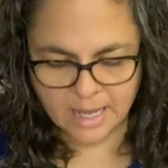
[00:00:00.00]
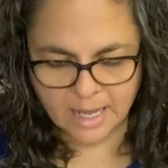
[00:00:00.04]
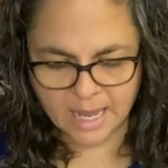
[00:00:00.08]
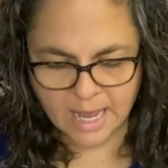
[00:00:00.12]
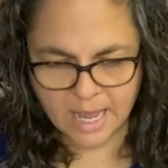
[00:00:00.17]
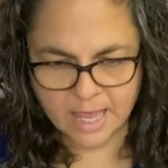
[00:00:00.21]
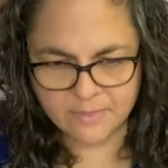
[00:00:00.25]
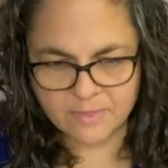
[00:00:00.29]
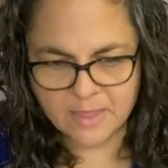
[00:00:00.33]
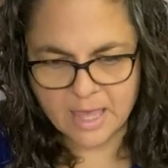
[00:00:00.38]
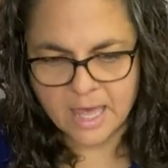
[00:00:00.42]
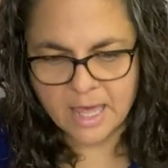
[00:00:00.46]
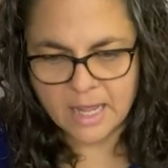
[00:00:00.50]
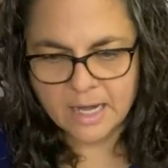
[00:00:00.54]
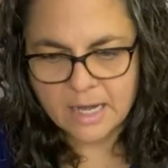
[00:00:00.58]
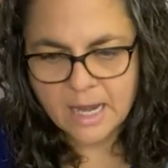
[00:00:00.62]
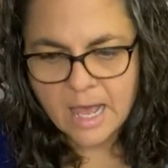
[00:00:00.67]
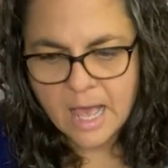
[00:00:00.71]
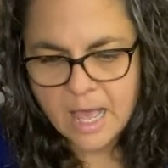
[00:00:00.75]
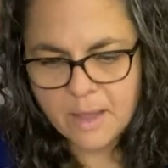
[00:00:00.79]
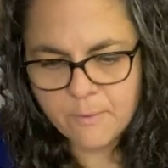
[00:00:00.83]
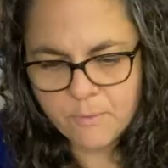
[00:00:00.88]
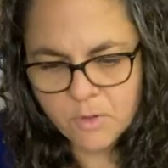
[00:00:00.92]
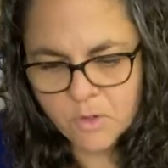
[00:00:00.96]
And then
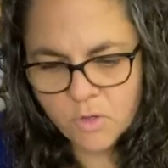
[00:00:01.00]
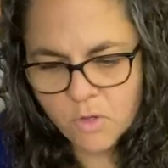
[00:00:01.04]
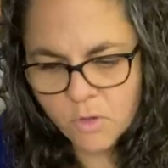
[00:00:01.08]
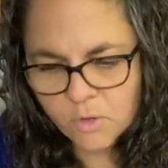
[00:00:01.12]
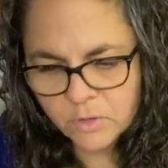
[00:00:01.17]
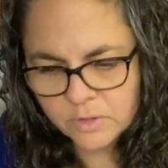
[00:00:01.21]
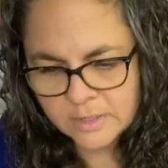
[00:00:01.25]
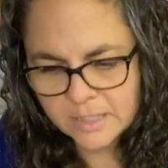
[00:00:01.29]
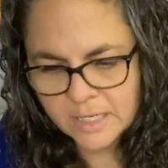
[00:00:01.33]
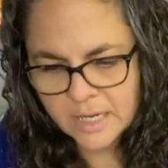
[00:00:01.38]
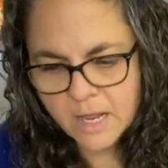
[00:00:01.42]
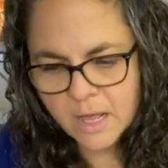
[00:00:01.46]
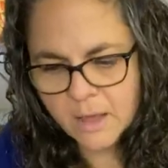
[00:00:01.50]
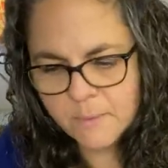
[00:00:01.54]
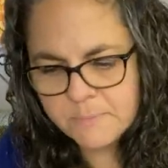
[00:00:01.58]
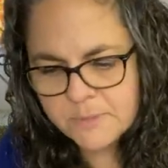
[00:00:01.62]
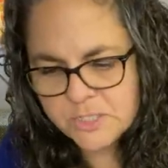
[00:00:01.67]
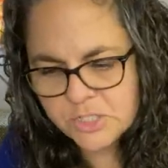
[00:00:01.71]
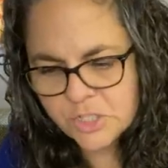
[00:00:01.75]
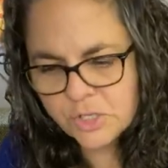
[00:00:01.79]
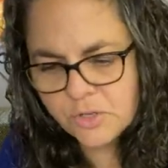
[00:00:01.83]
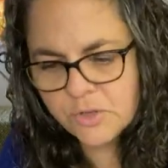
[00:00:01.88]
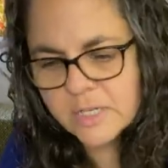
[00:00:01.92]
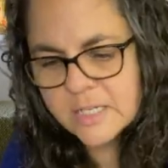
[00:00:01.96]
I will hold it up
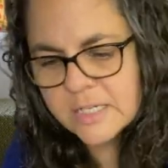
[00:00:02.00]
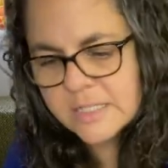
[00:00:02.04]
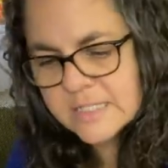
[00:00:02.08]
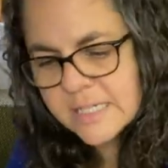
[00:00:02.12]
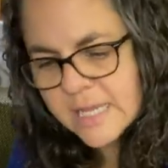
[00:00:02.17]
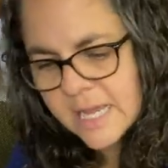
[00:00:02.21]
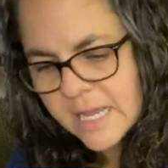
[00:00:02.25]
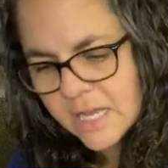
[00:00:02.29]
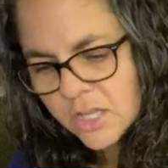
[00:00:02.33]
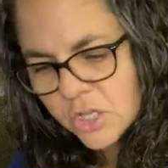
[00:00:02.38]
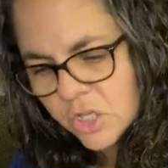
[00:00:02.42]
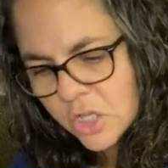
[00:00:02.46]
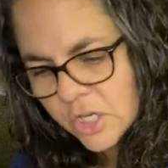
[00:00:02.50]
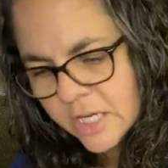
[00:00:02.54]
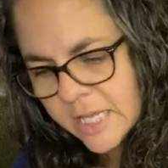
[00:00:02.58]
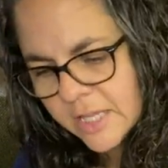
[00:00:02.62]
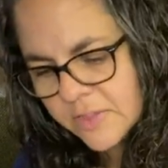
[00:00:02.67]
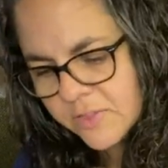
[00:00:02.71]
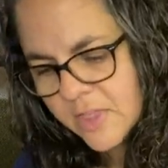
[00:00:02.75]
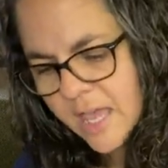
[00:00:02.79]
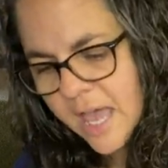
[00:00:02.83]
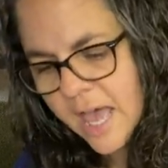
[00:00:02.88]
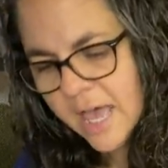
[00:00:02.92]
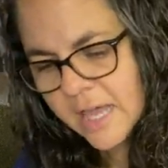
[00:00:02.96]
so you can take a look
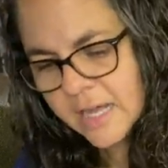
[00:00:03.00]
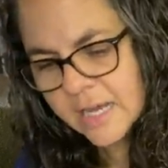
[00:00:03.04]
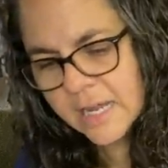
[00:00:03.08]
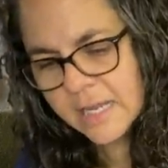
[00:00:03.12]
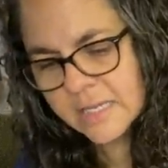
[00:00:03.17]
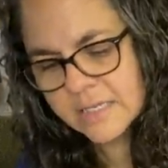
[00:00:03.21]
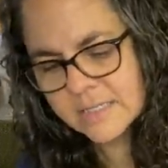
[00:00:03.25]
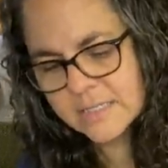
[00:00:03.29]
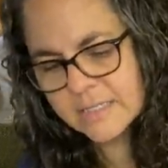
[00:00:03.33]
at that and